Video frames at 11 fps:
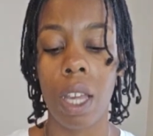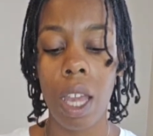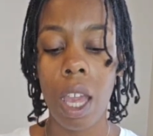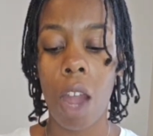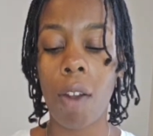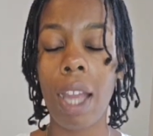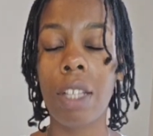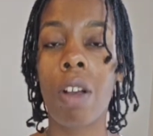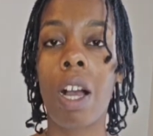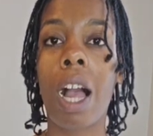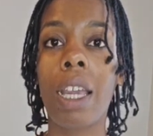Okay, so
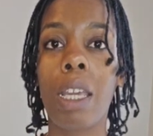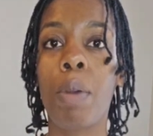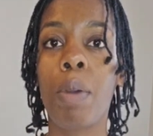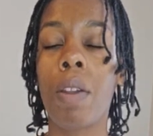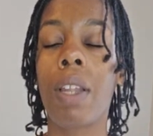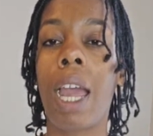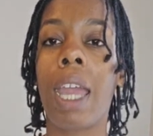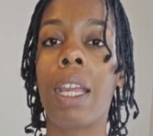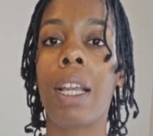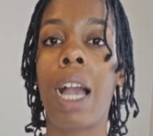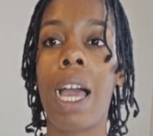I keep hearing like
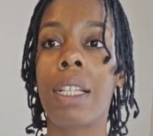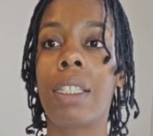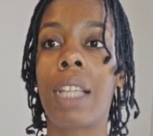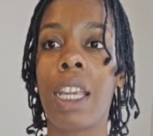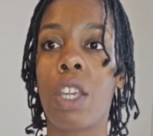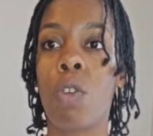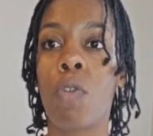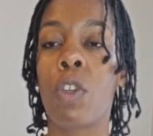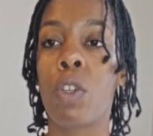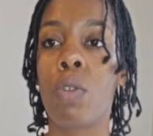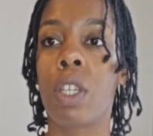God is thanking you for
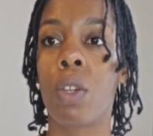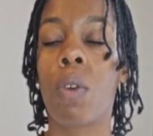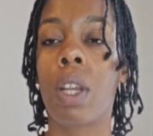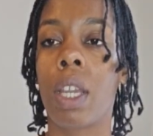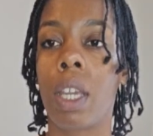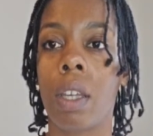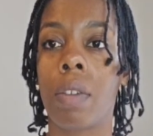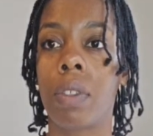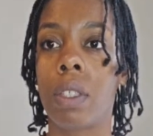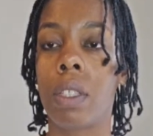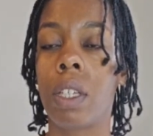using your
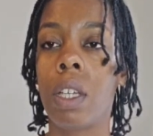gifts.